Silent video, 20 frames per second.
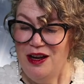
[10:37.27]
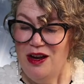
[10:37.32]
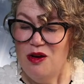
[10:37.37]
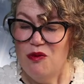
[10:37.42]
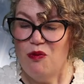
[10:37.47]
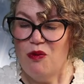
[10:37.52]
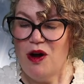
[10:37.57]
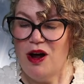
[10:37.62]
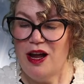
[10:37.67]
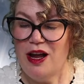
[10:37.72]

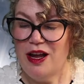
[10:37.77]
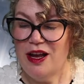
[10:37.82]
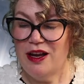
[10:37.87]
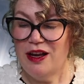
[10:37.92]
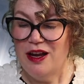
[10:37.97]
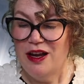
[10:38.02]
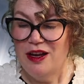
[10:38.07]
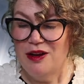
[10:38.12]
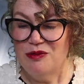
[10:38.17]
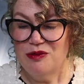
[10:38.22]
Why
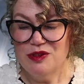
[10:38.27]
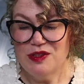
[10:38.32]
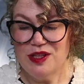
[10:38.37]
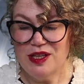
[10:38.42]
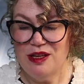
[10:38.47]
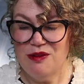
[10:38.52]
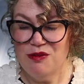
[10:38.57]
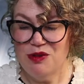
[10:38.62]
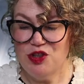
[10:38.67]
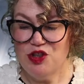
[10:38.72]
was
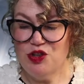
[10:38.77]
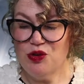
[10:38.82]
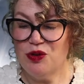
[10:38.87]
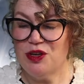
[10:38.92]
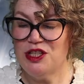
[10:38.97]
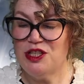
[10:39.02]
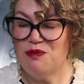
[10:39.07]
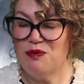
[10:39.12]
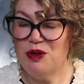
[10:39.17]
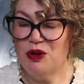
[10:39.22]
he
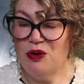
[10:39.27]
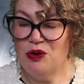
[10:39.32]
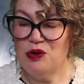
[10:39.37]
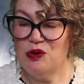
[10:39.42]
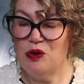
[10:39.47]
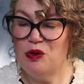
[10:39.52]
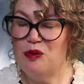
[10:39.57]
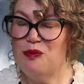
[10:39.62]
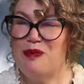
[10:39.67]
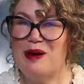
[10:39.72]
rejoiced beyond
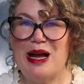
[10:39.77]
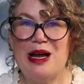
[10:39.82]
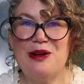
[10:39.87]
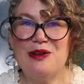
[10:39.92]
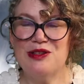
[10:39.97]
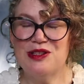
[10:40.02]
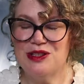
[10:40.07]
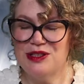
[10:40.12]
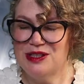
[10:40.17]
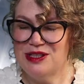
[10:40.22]
all
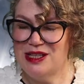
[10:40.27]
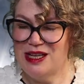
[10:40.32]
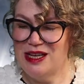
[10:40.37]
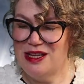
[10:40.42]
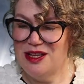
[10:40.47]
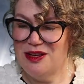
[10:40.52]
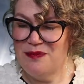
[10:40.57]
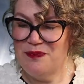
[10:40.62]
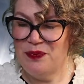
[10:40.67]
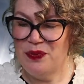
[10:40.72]
bounds to see
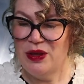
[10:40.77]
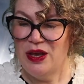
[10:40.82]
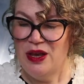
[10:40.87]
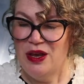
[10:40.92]
them?